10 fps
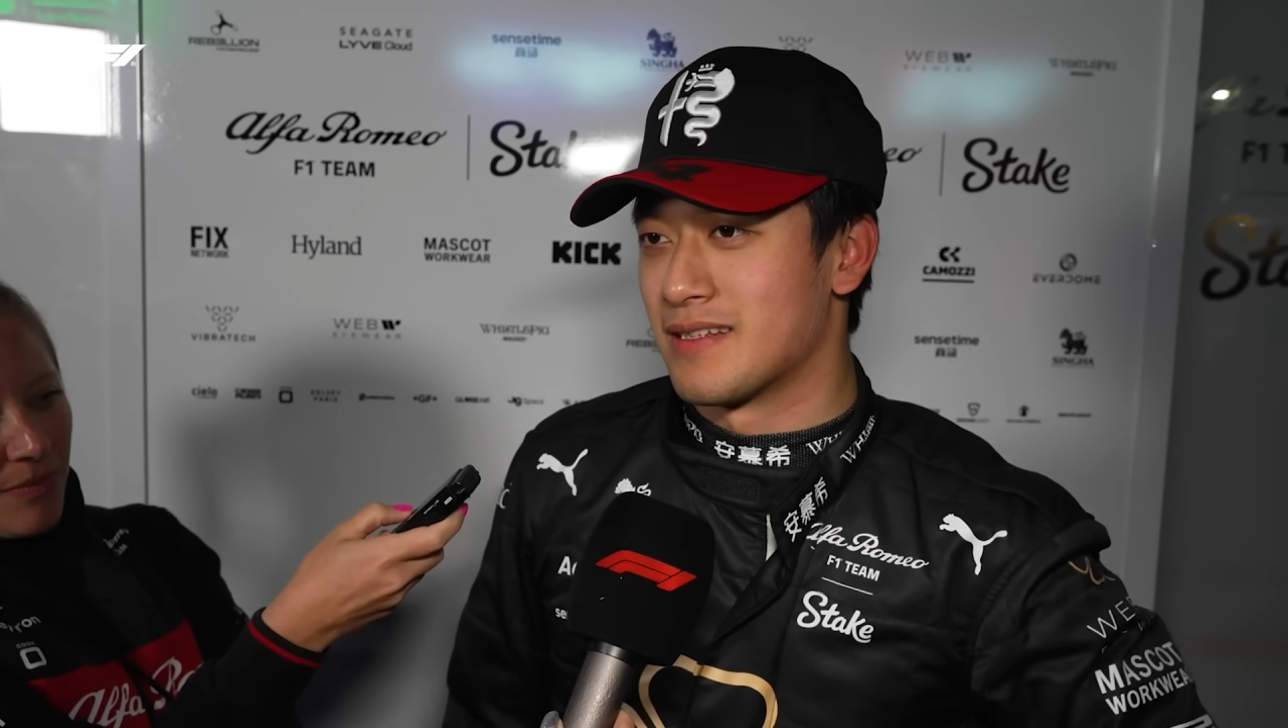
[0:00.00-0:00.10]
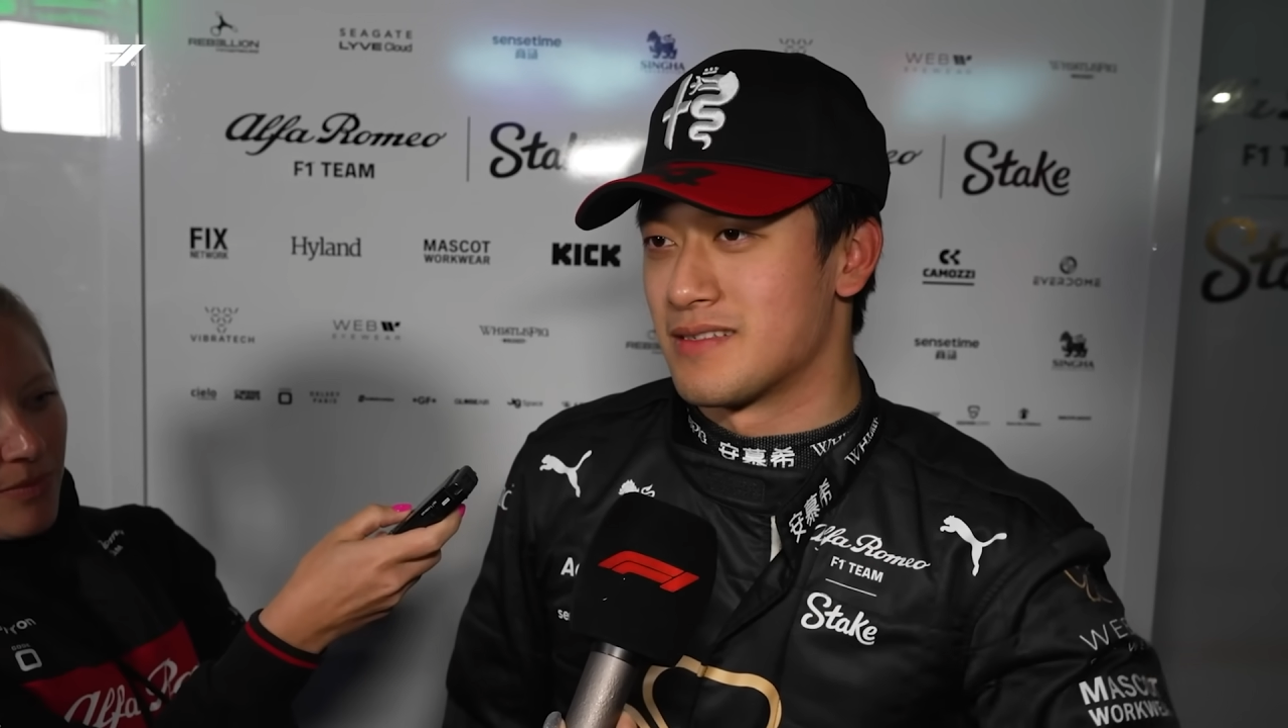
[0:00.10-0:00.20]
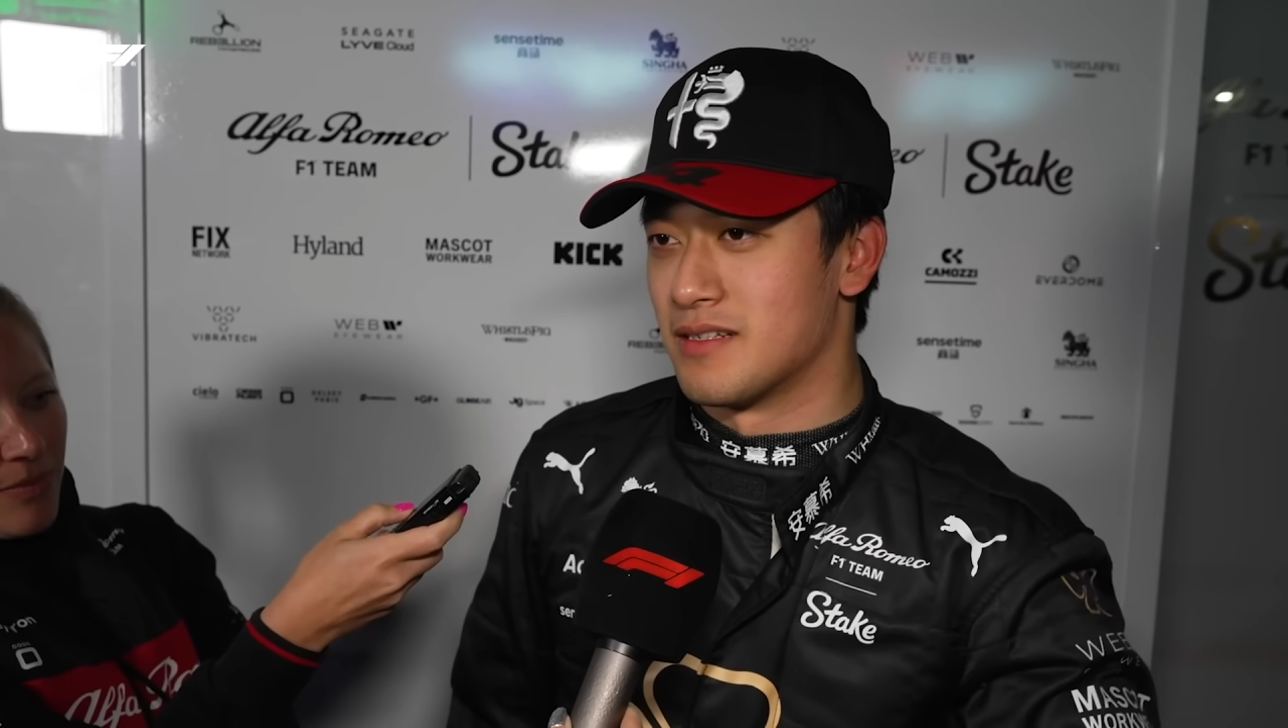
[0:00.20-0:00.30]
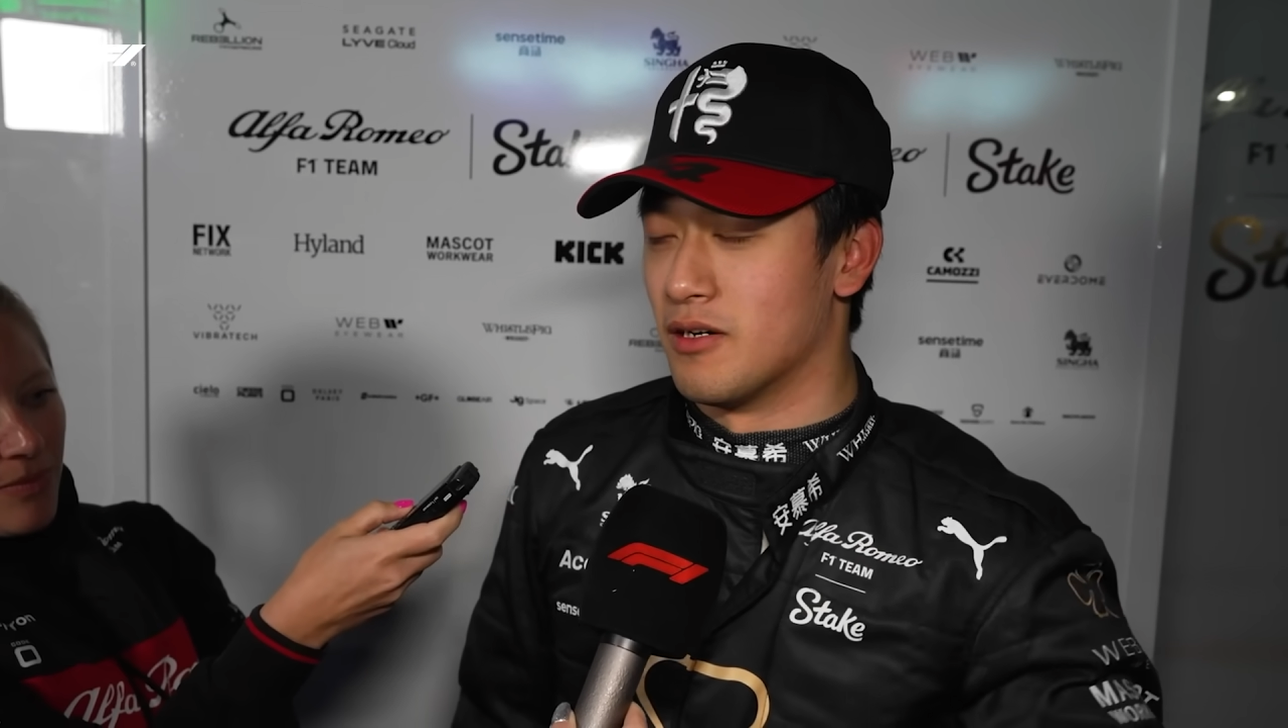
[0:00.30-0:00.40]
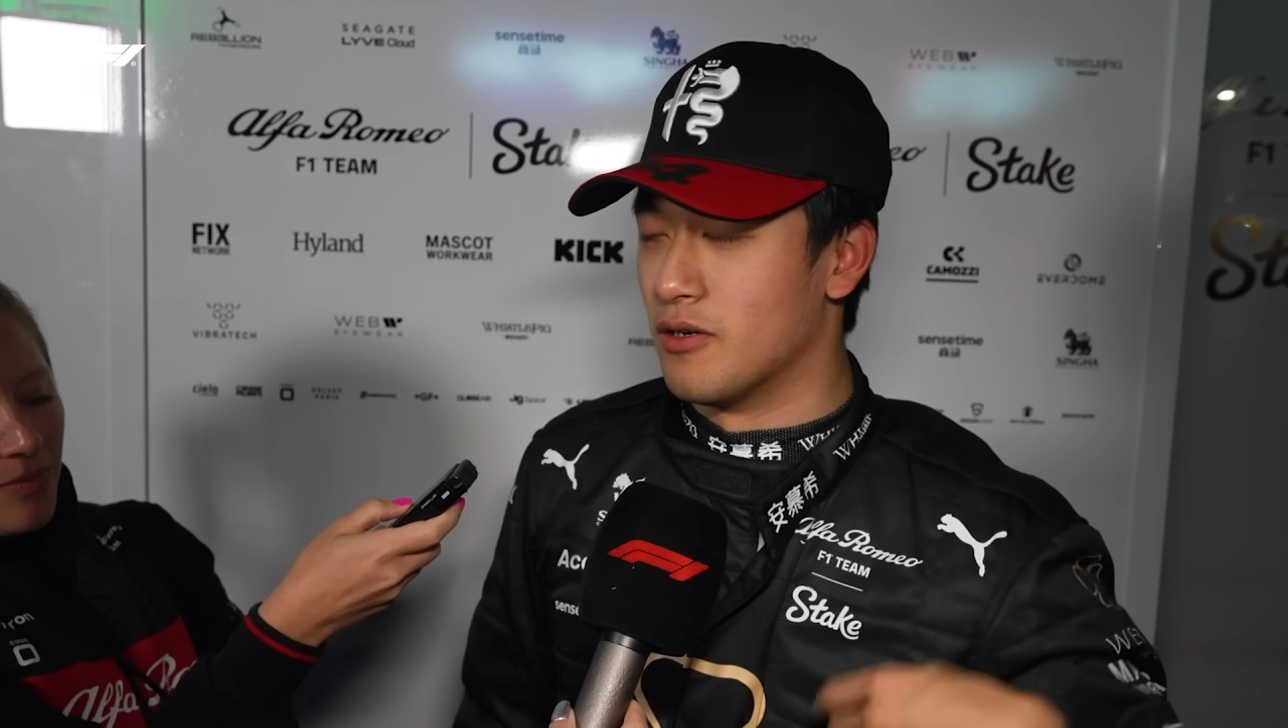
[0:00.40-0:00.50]

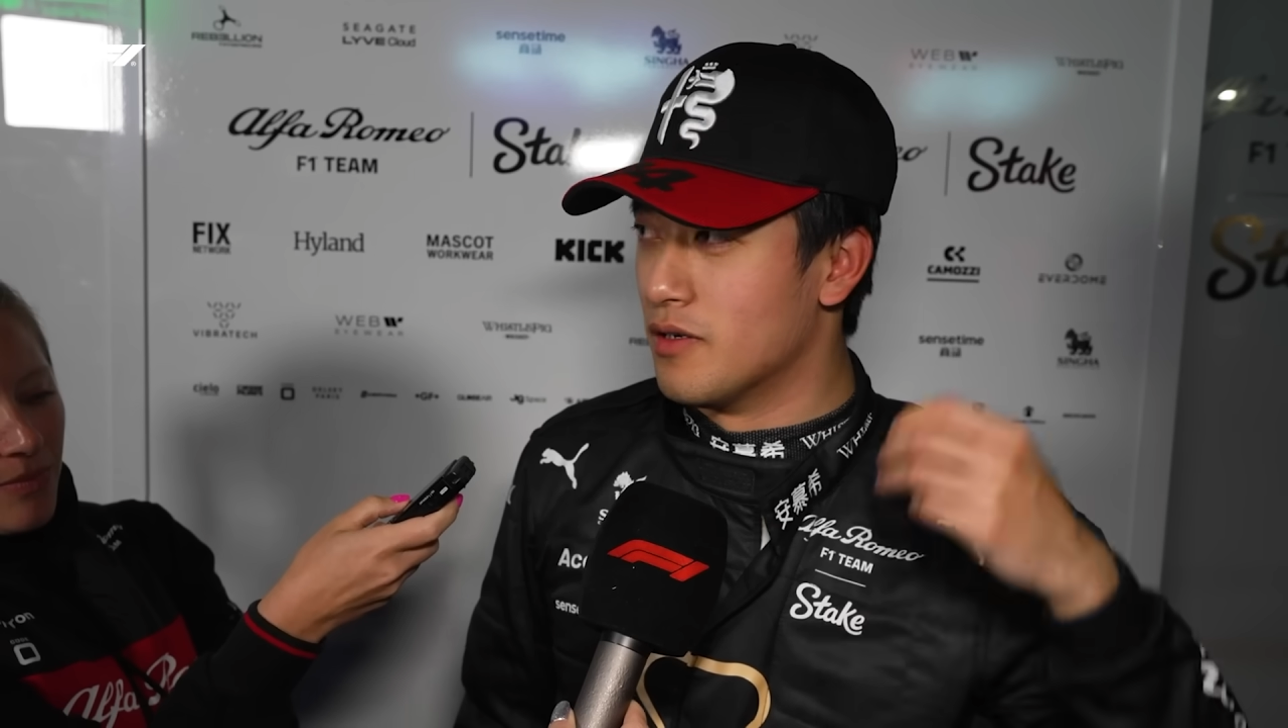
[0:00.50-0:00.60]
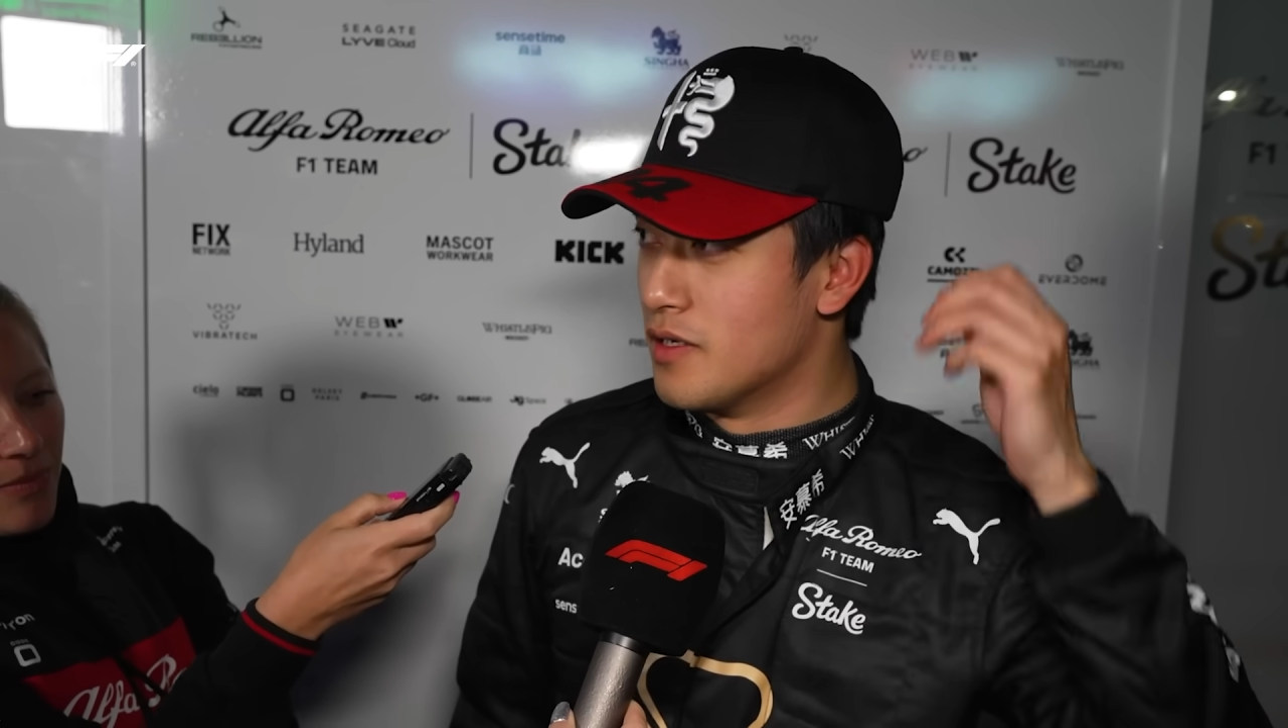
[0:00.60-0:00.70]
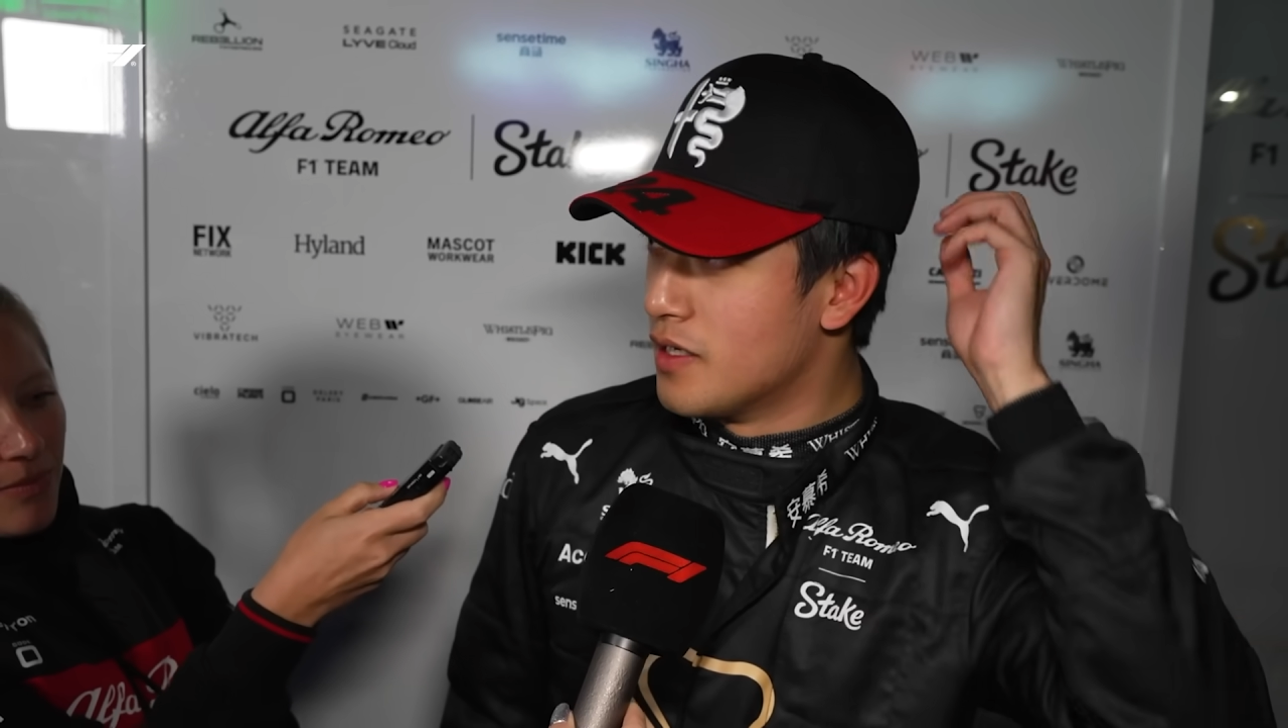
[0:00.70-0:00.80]
So,